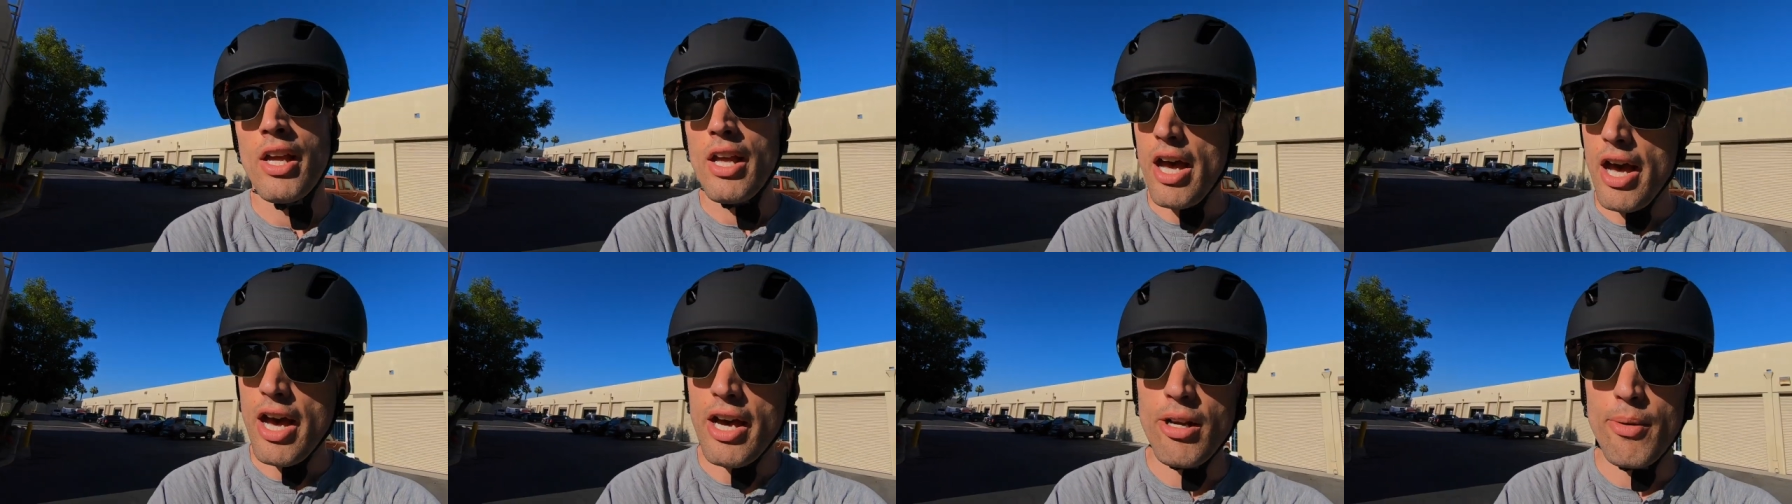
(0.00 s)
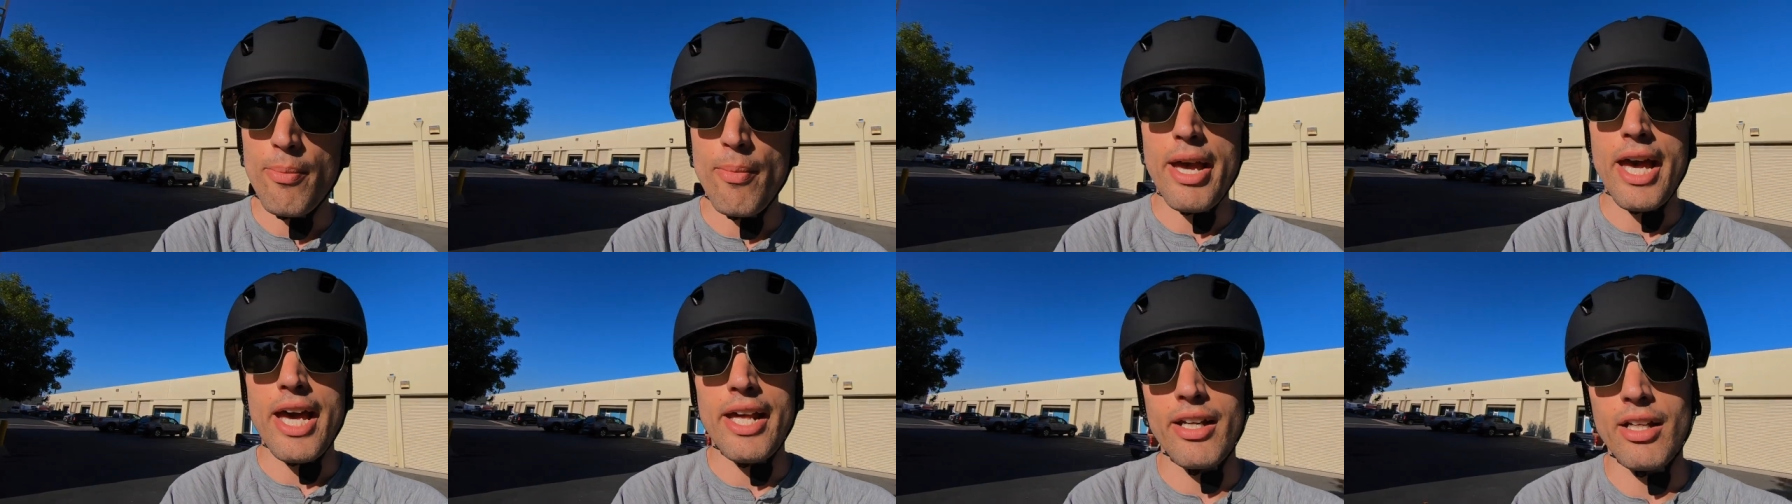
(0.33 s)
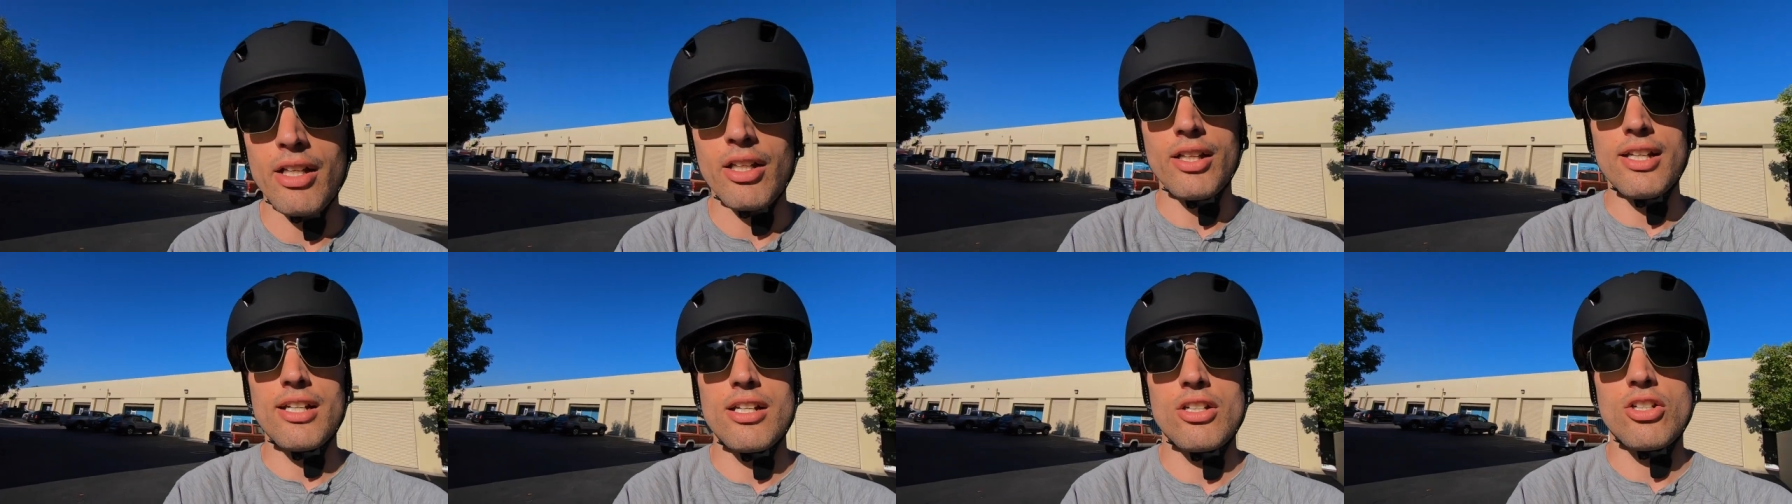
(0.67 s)

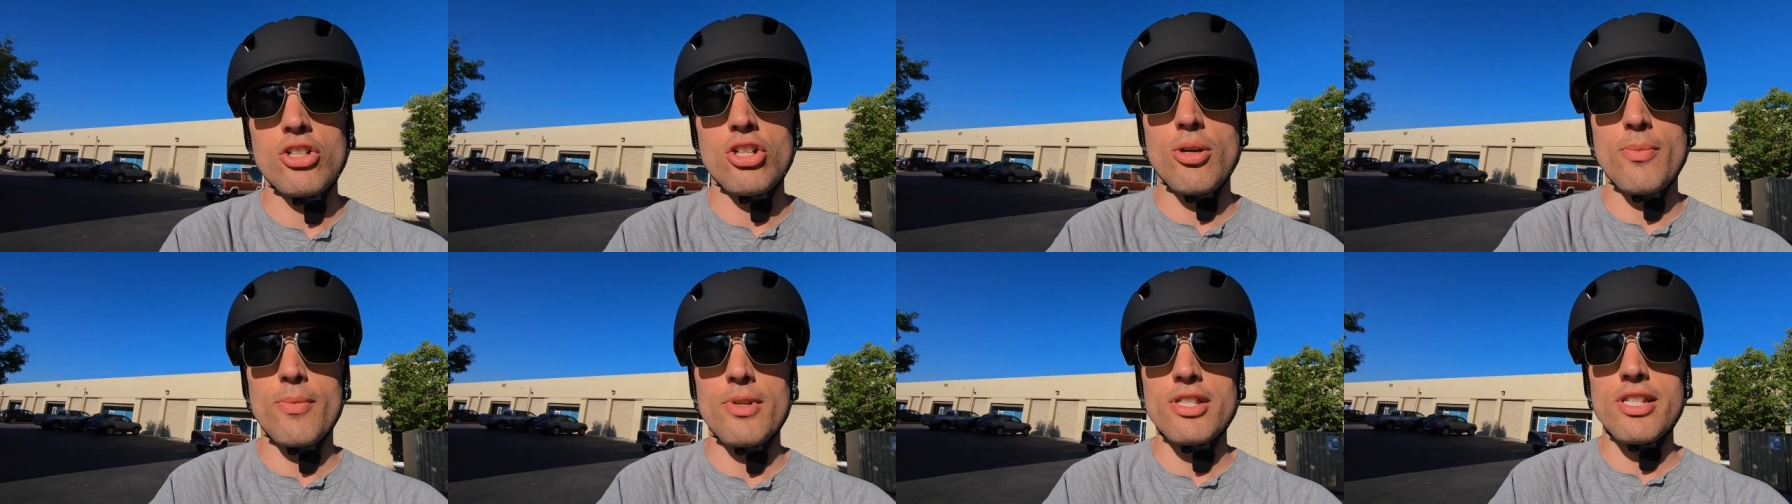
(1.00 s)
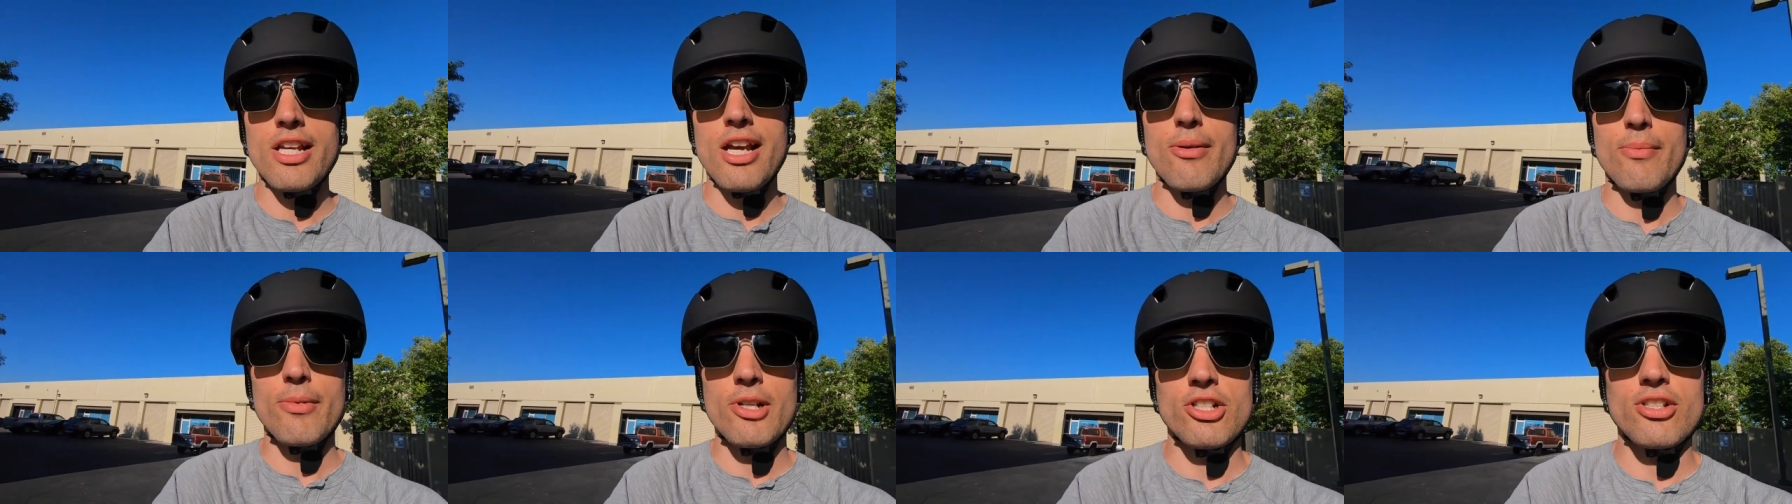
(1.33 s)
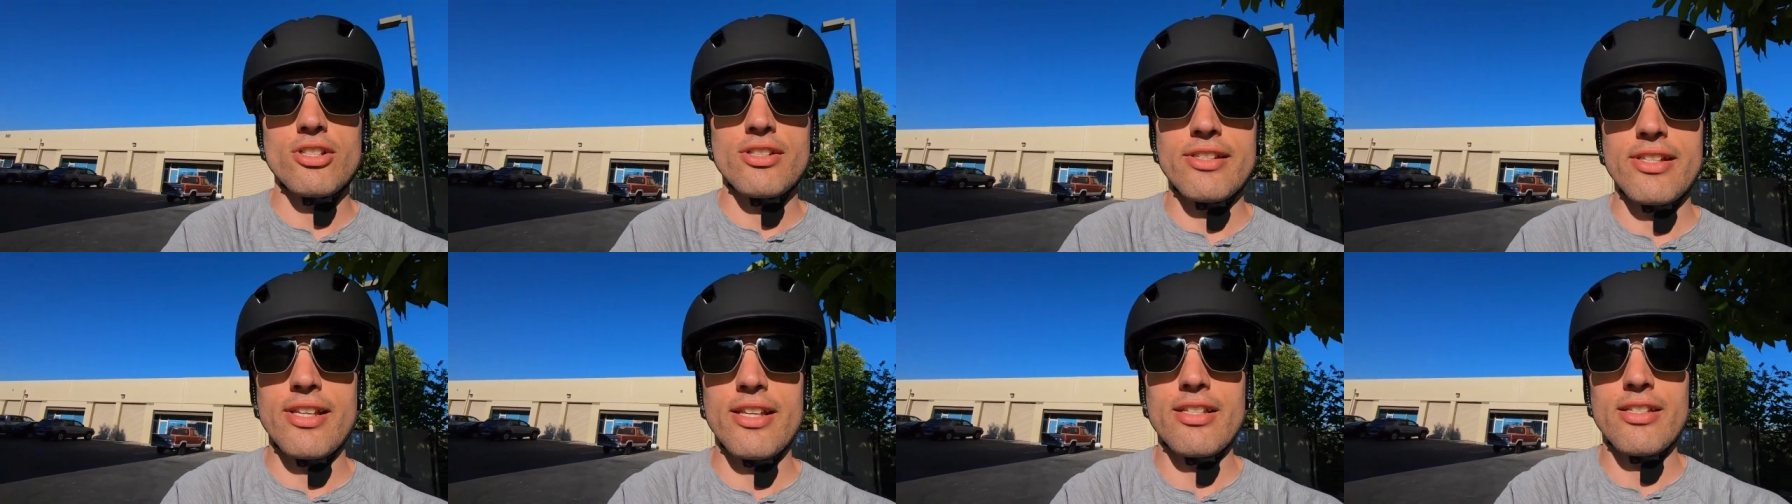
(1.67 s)
automatically determines how much
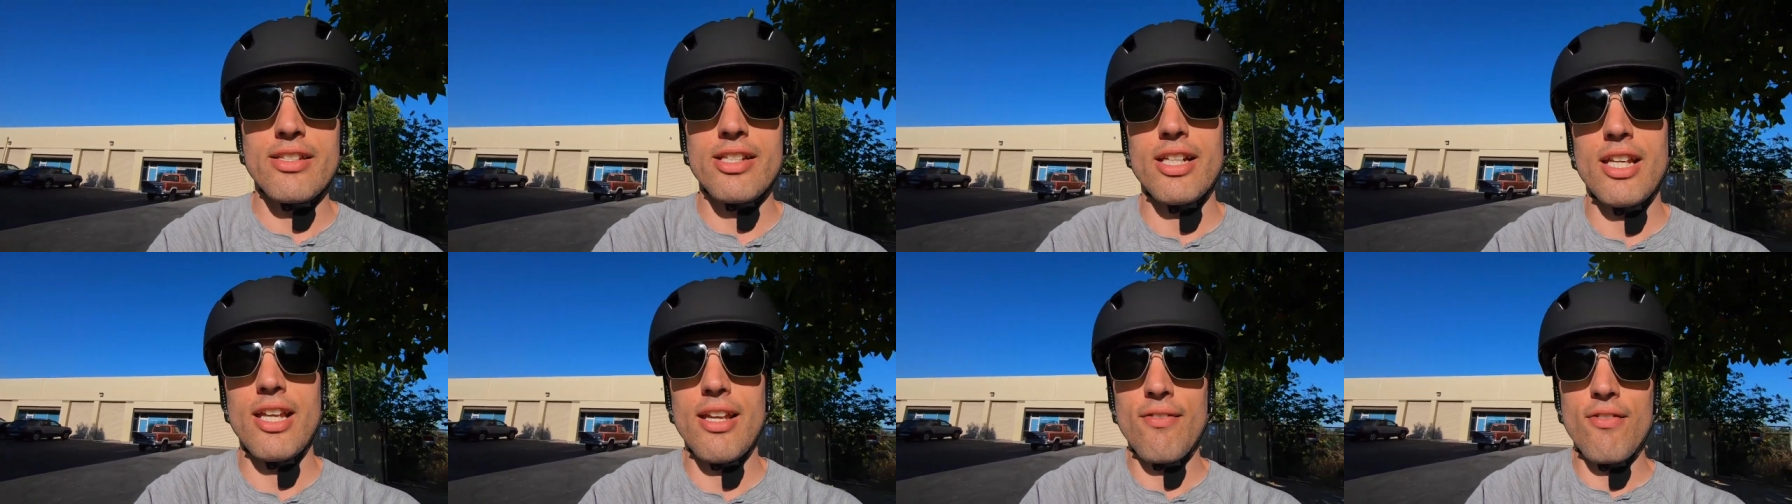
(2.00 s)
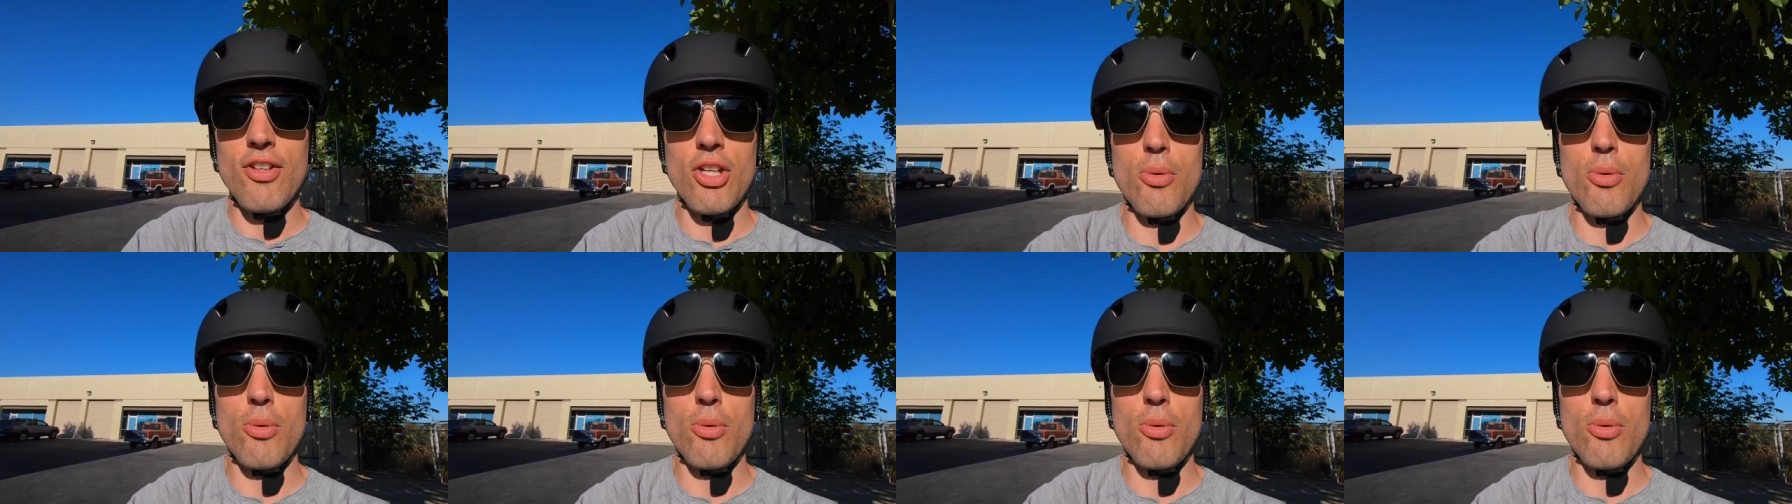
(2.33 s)
assist to give